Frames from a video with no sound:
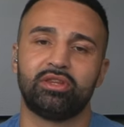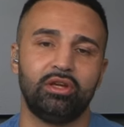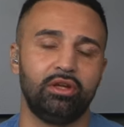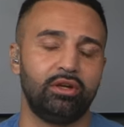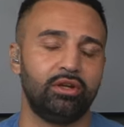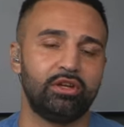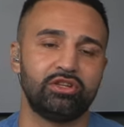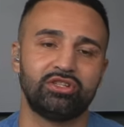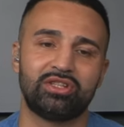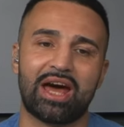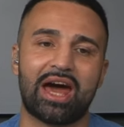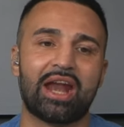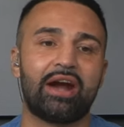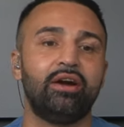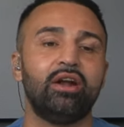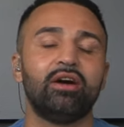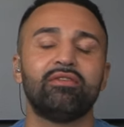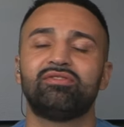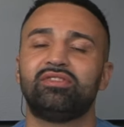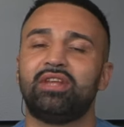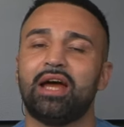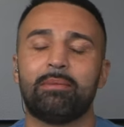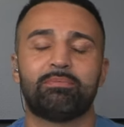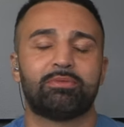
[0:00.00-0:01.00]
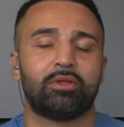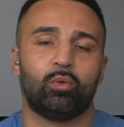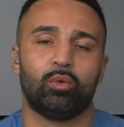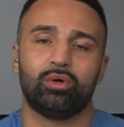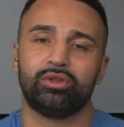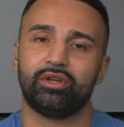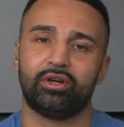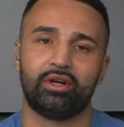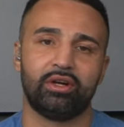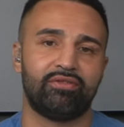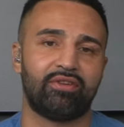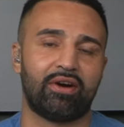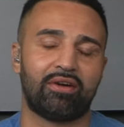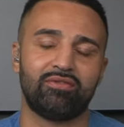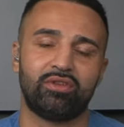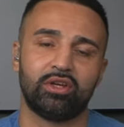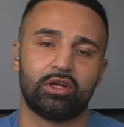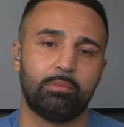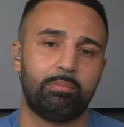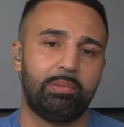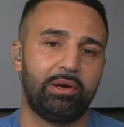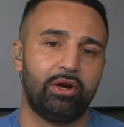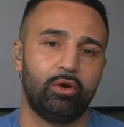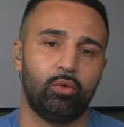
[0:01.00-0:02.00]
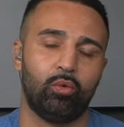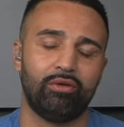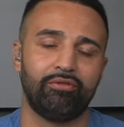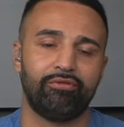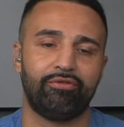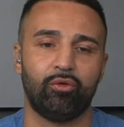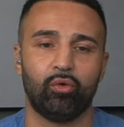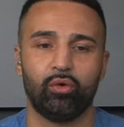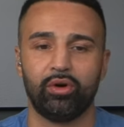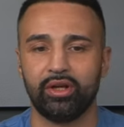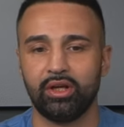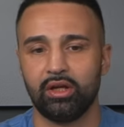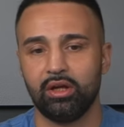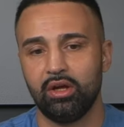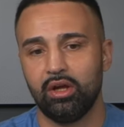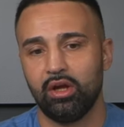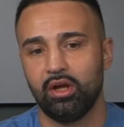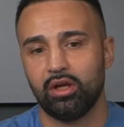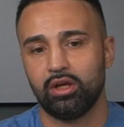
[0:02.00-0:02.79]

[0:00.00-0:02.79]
There's not enough depth at 135 to compare to 140.